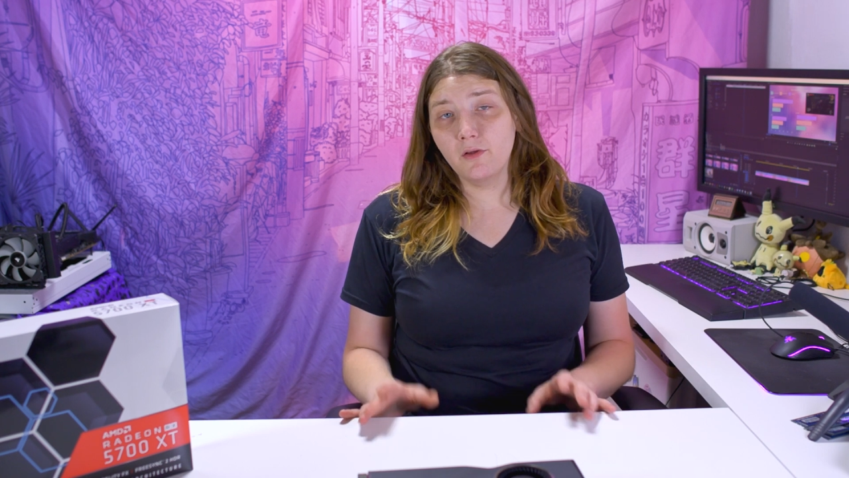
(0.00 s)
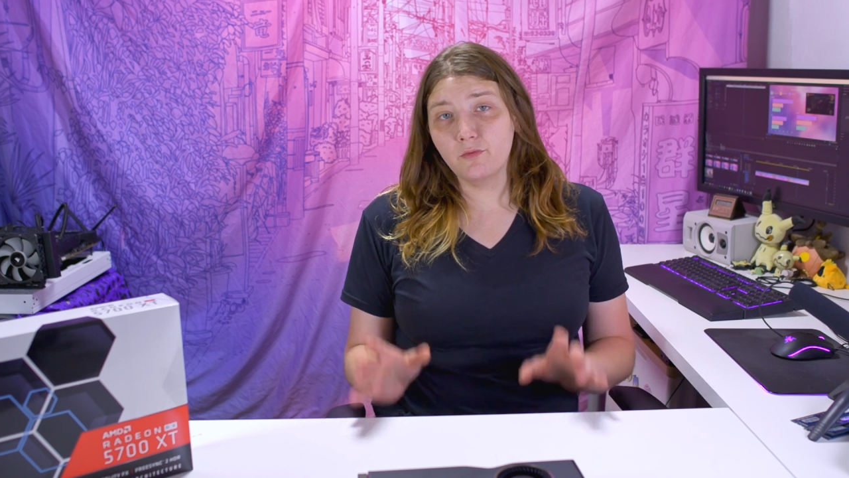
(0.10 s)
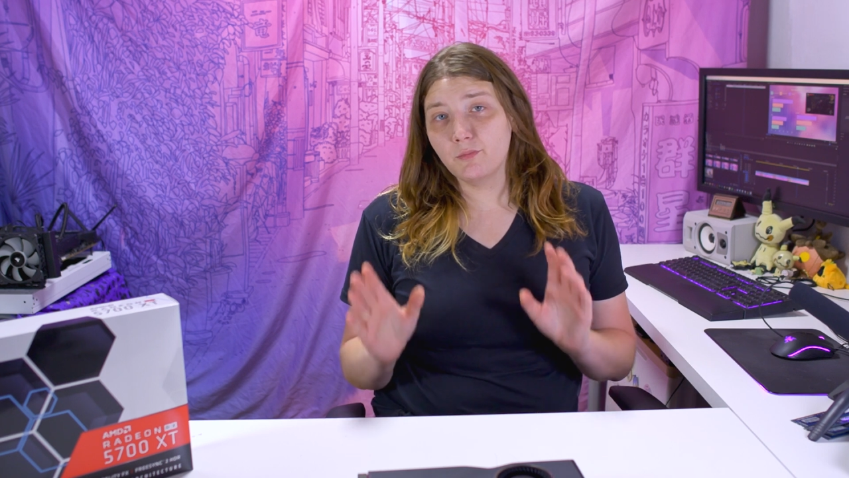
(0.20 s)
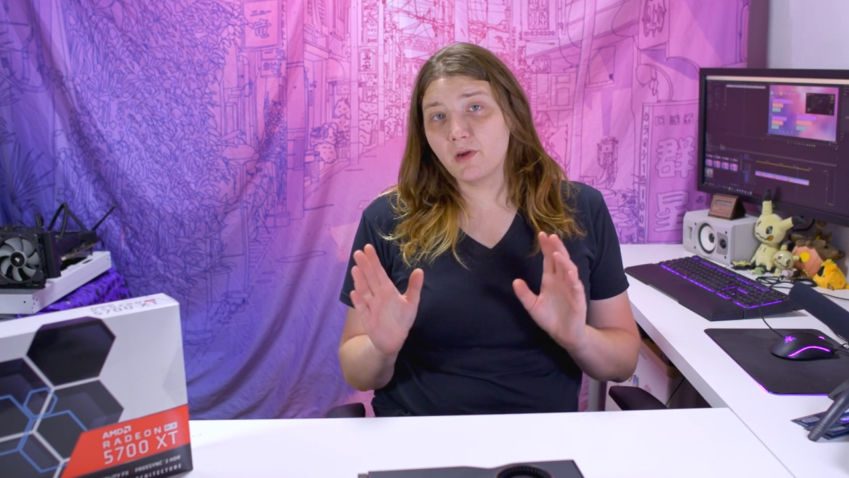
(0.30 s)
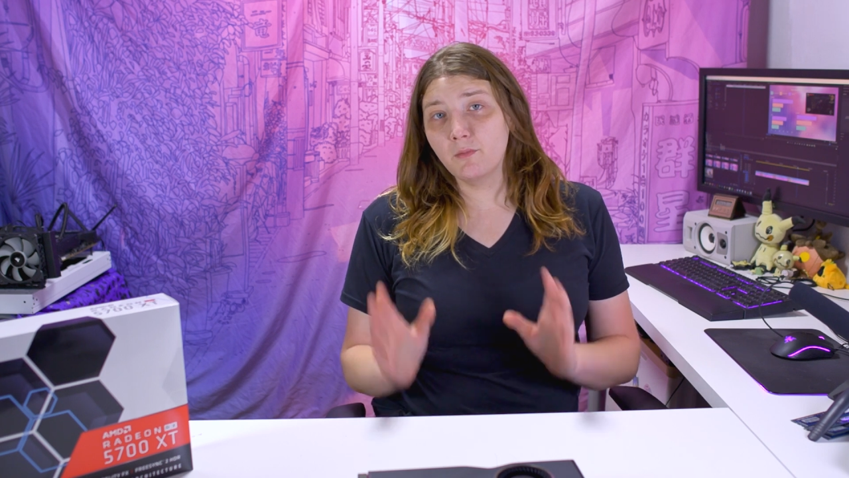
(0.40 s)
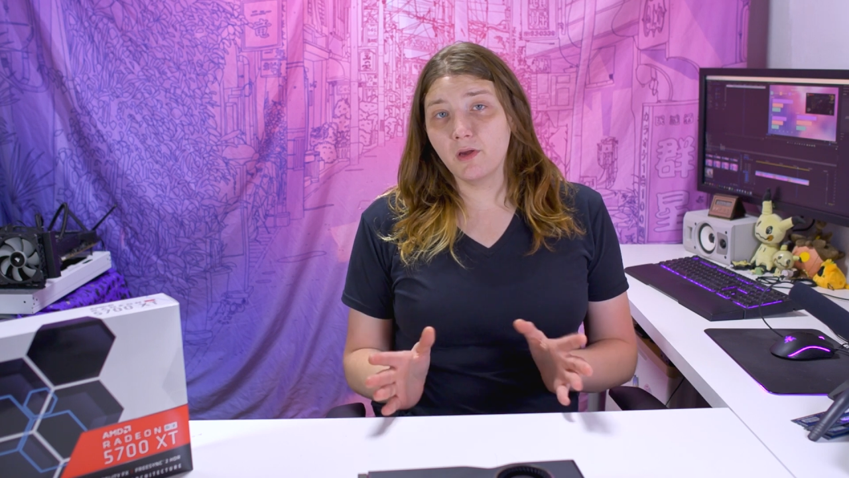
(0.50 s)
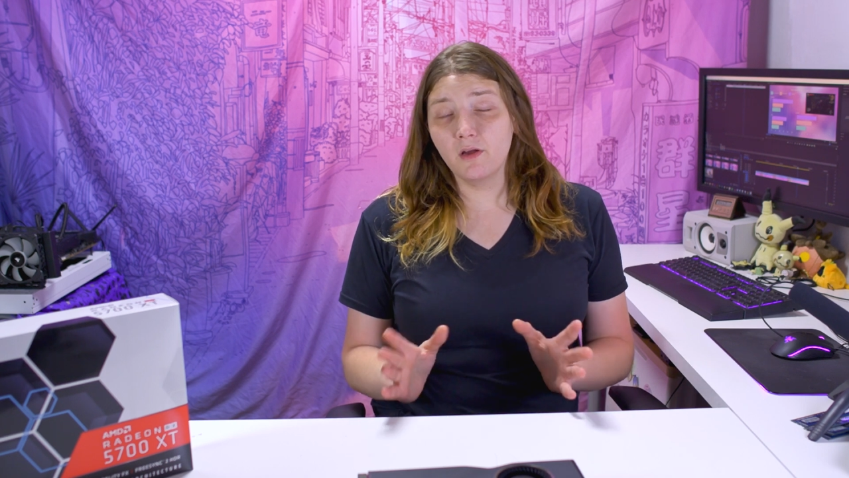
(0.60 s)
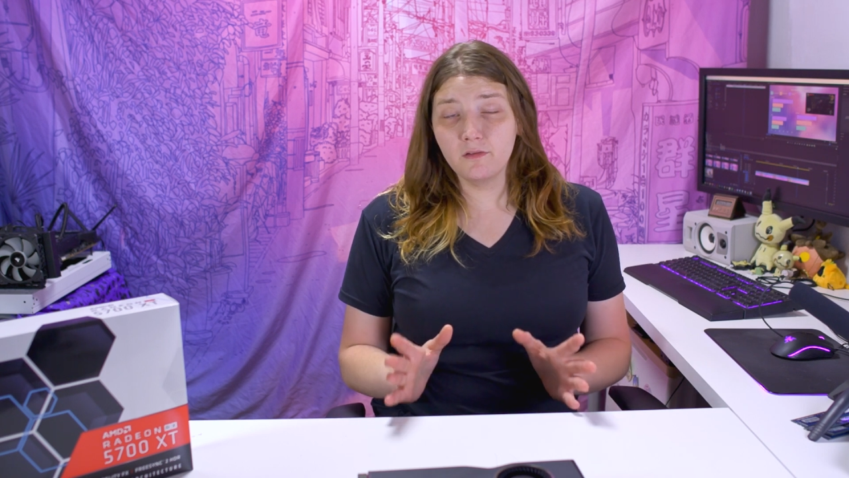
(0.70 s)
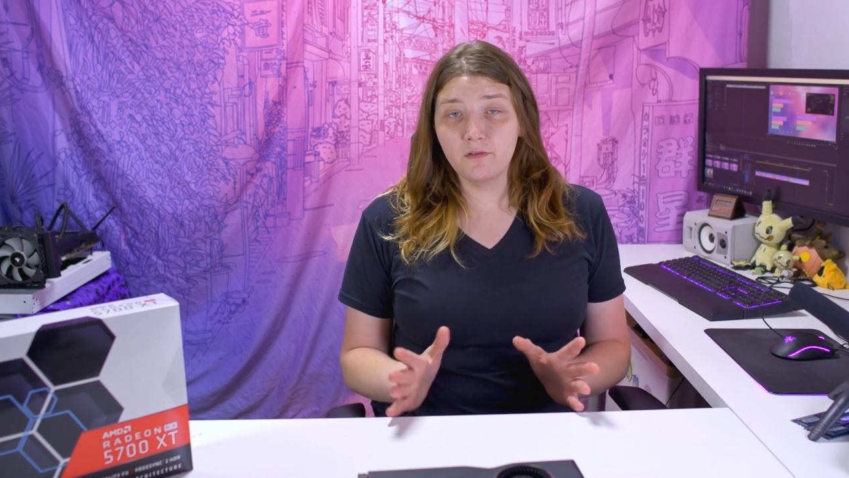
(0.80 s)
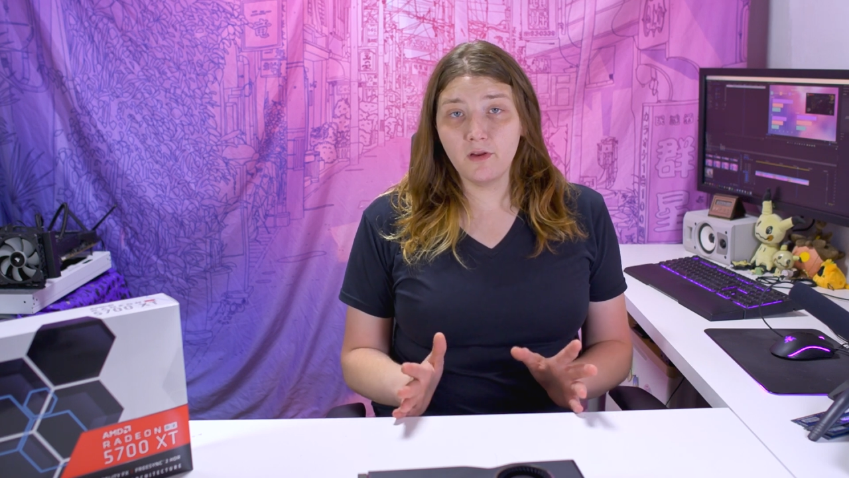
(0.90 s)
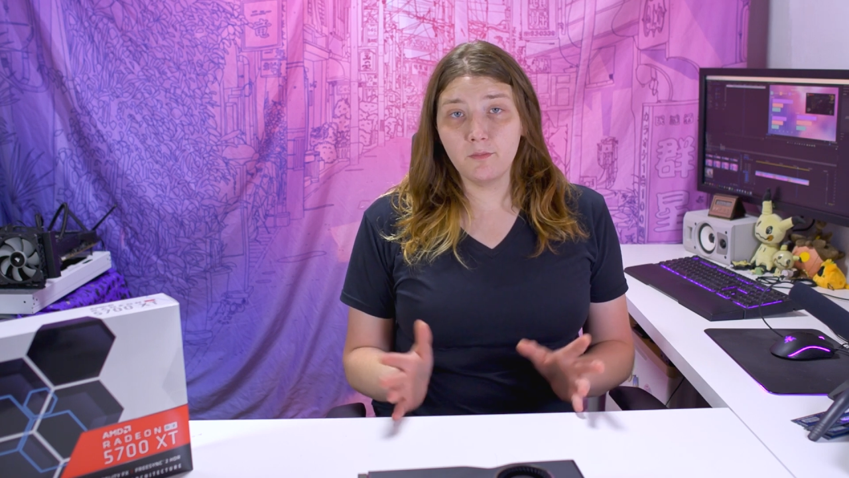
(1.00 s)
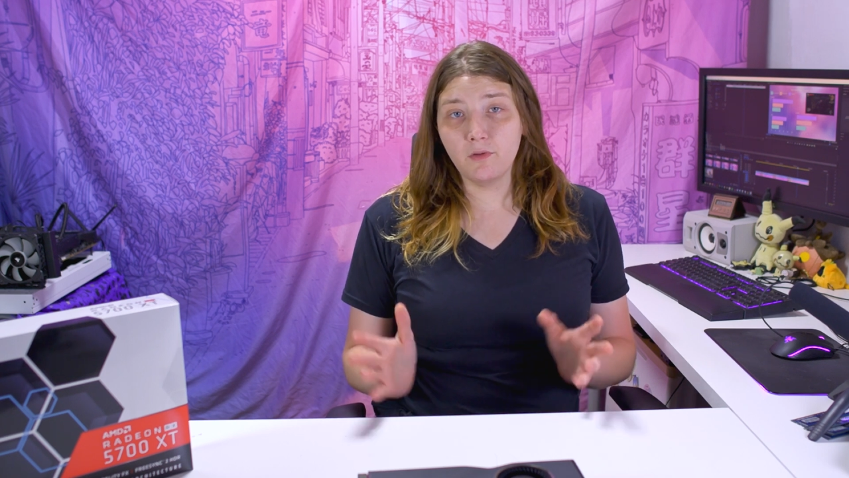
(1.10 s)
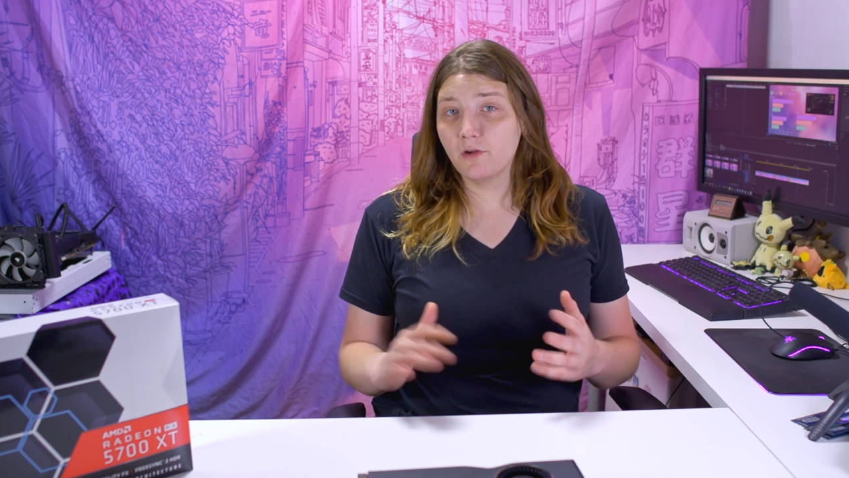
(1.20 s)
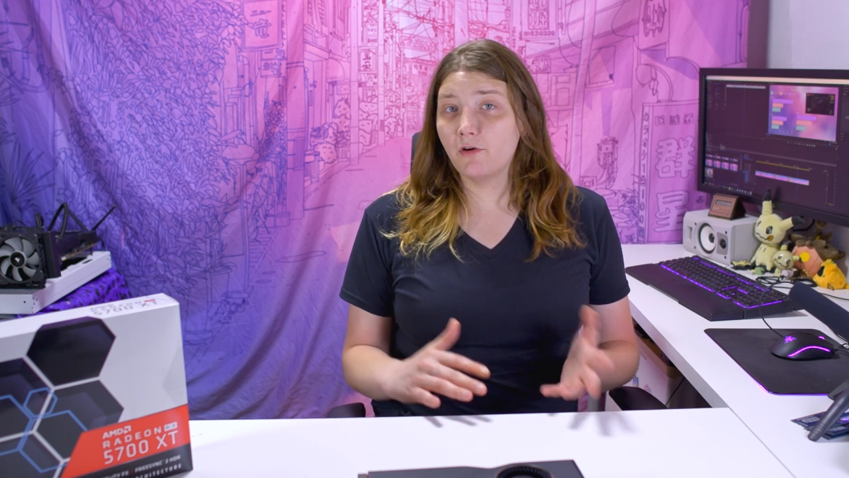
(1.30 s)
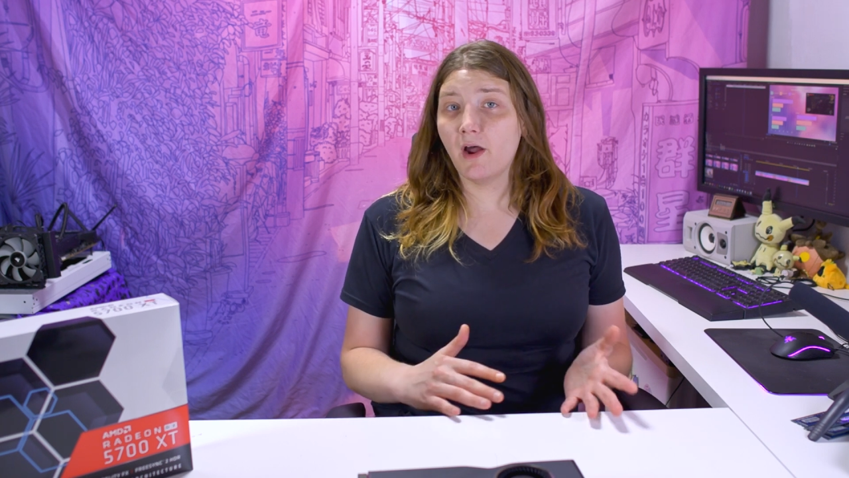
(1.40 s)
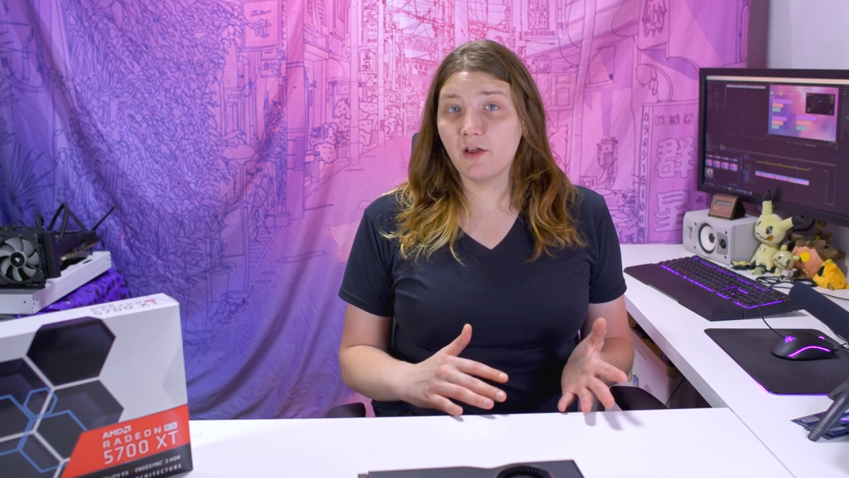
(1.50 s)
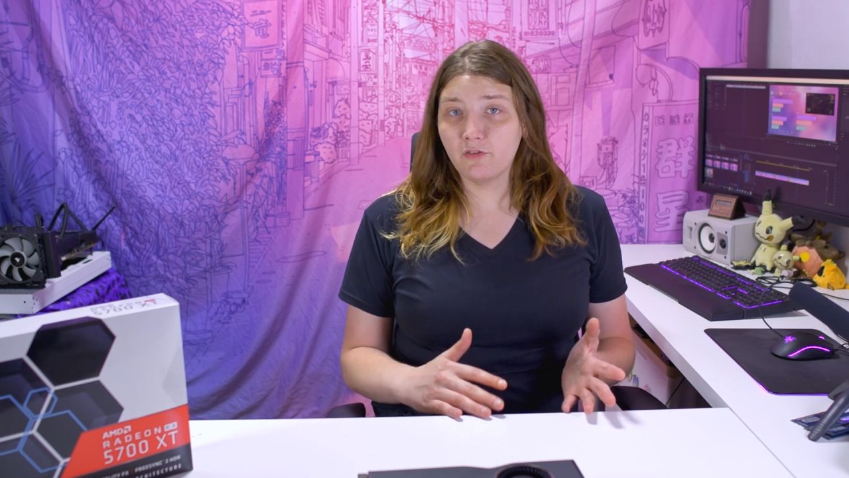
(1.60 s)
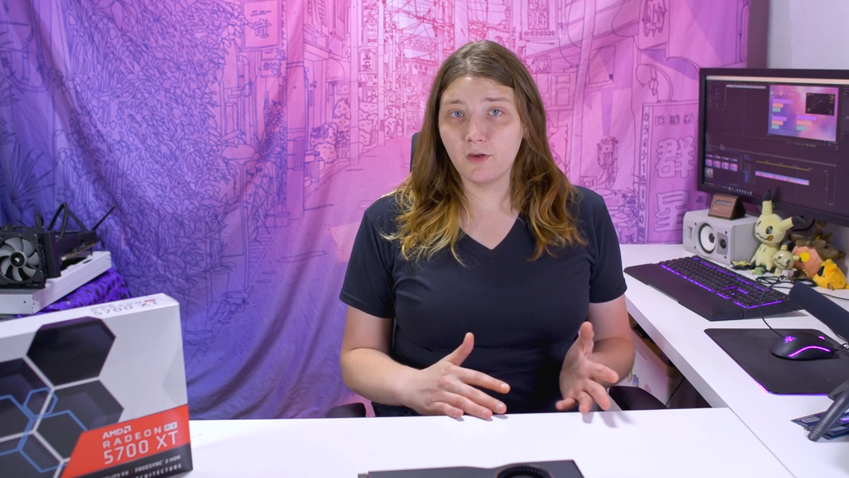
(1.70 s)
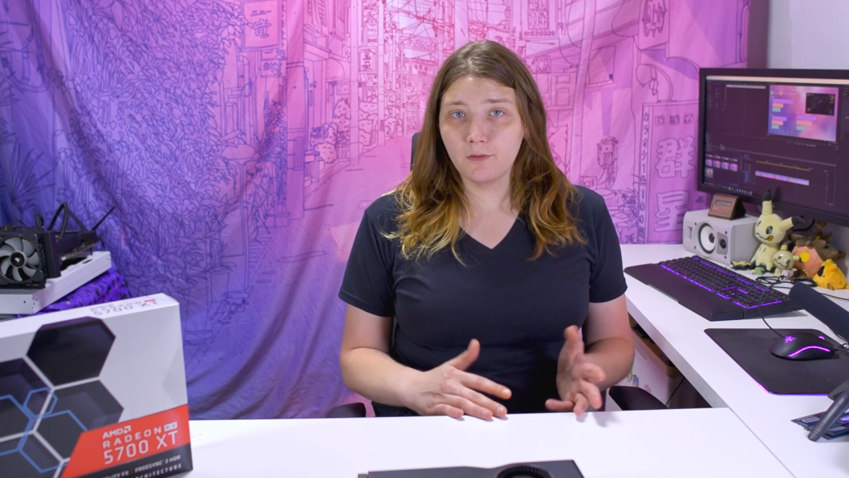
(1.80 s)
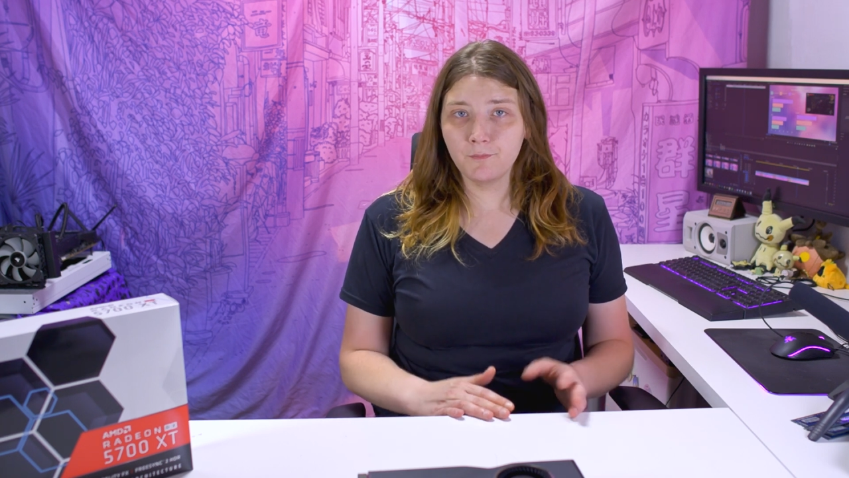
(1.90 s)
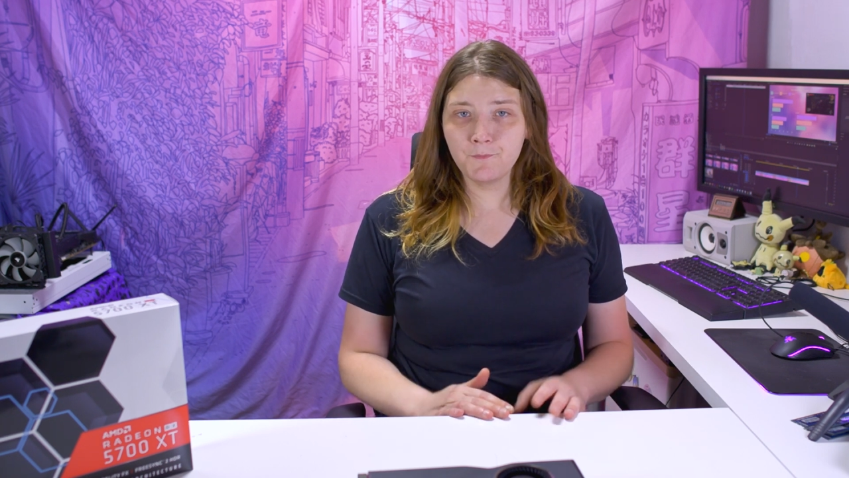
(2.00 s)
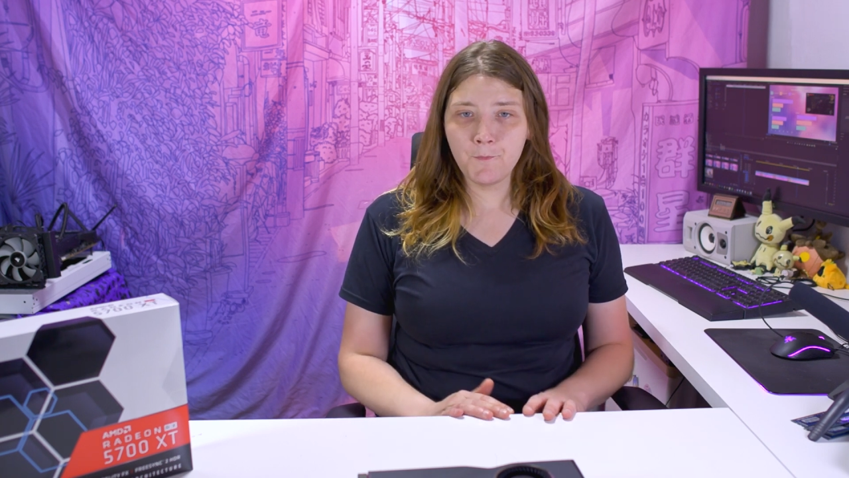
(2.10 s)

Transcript: it was becoming unstable and crashing.